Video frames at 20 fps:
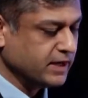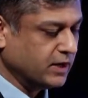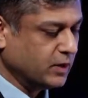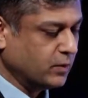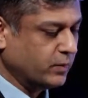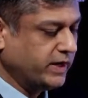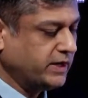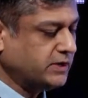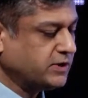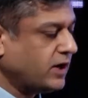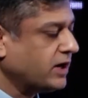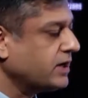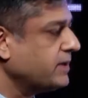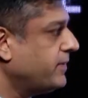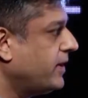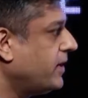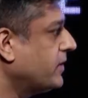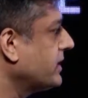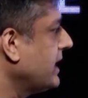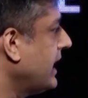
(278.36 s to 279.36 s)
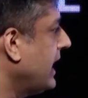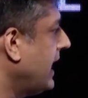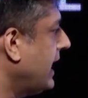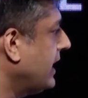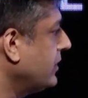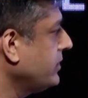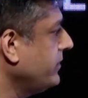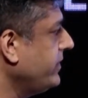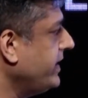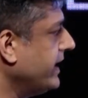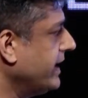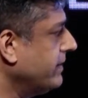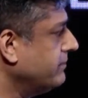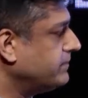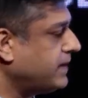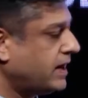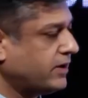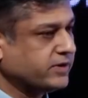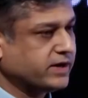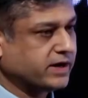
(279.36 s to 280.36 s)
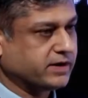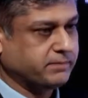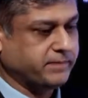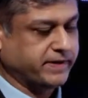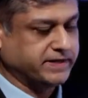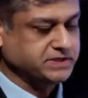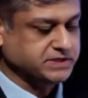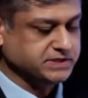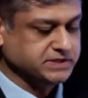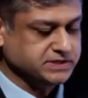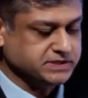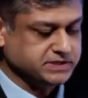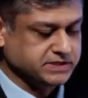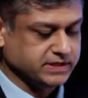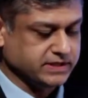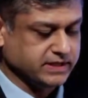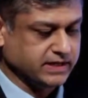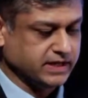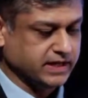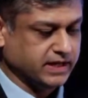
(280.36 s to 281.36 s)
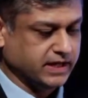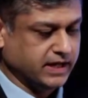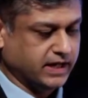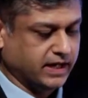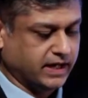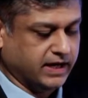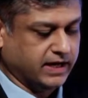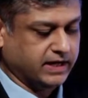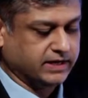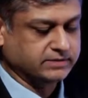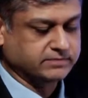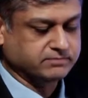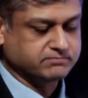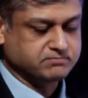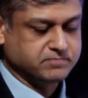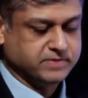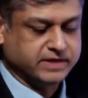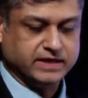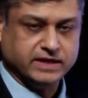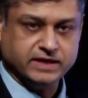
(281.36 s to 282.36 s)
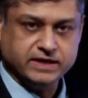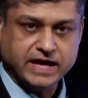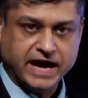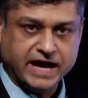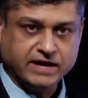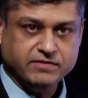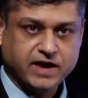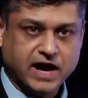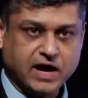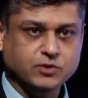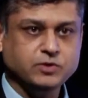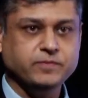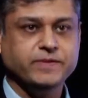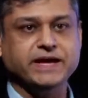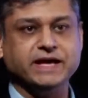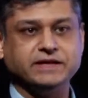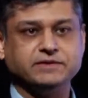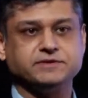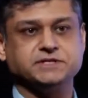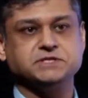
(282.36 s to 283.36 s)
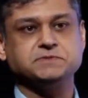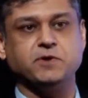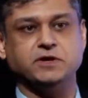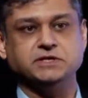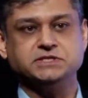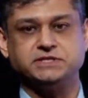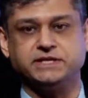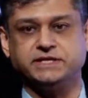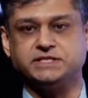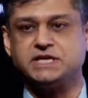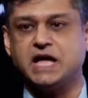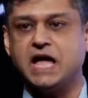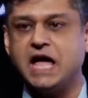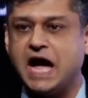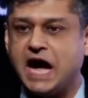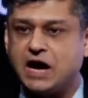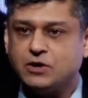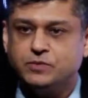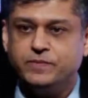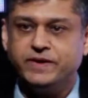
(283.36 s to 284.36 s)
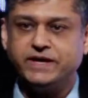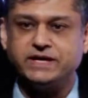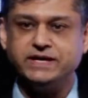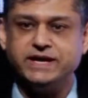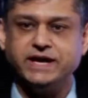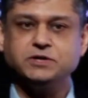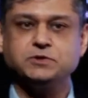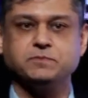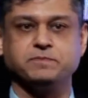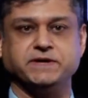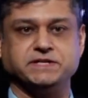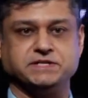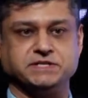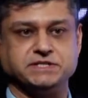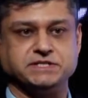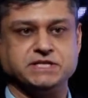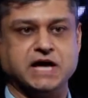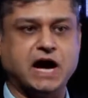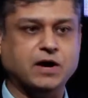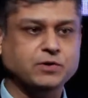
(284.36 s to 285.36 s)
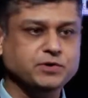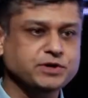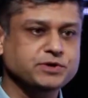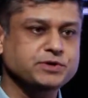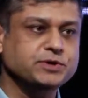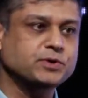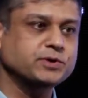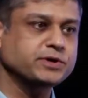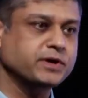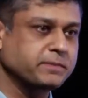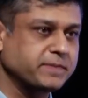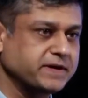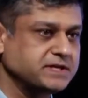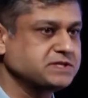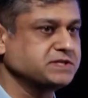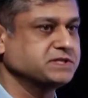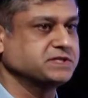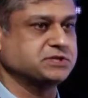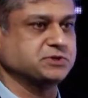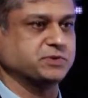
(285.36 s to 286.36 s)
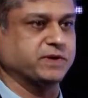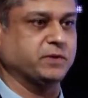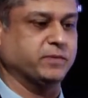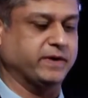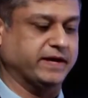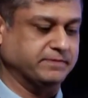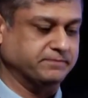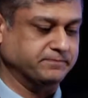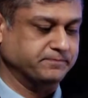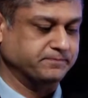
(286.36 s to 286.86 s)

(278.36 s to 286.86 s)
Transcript: We'll talk about how do we empower our patients and how do we get response rates? How do we connect to patients? How do you know your patient is doing well?